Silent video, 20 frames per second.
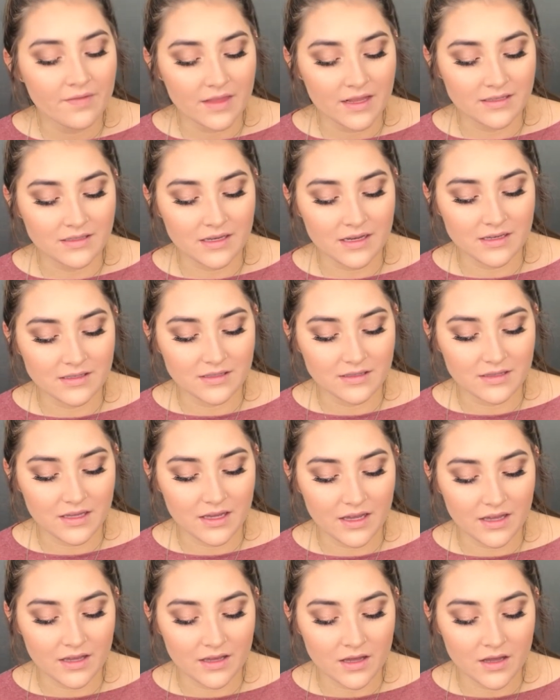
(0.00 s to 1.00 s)
This is
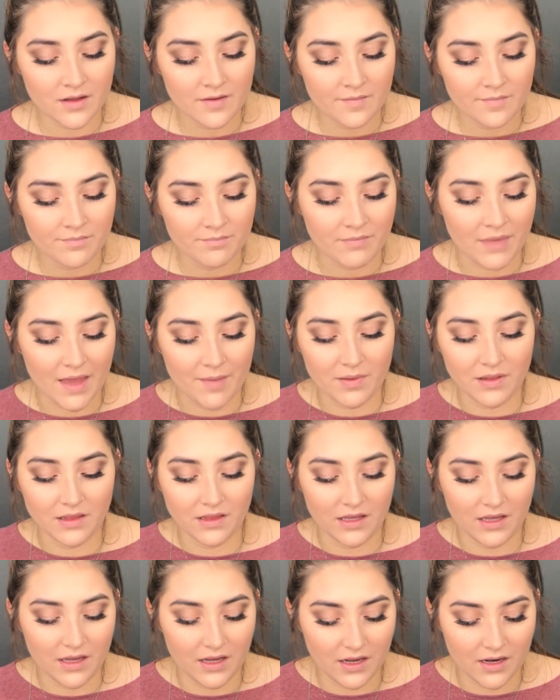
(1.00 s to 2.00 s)
the
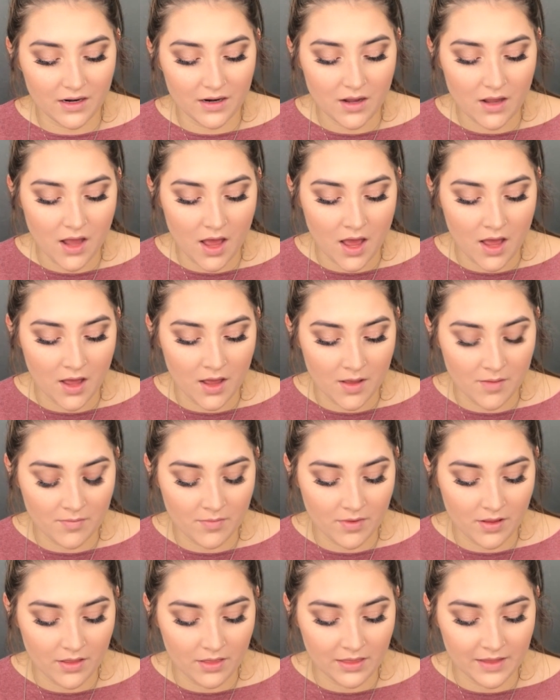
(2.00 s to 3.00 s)
Maybelline
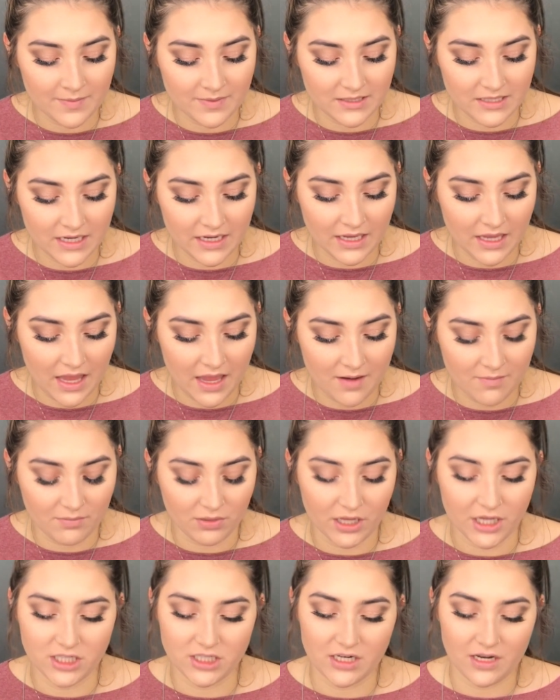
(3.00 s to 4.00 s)
um, lipstick in
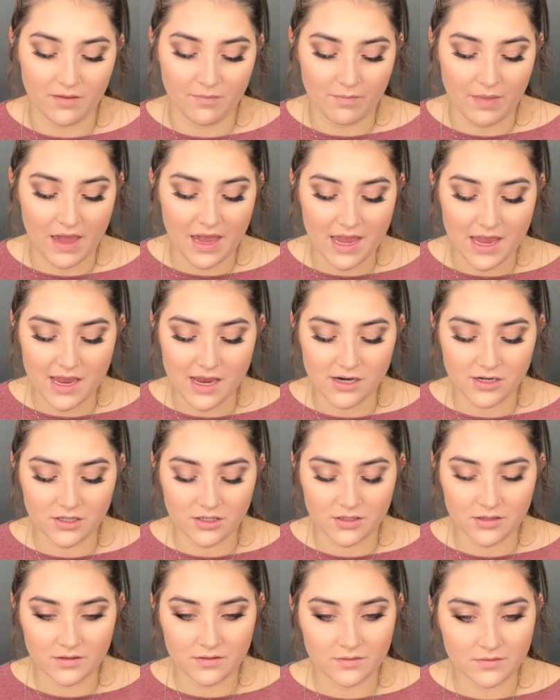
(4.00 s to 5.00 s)
Blushing Beige.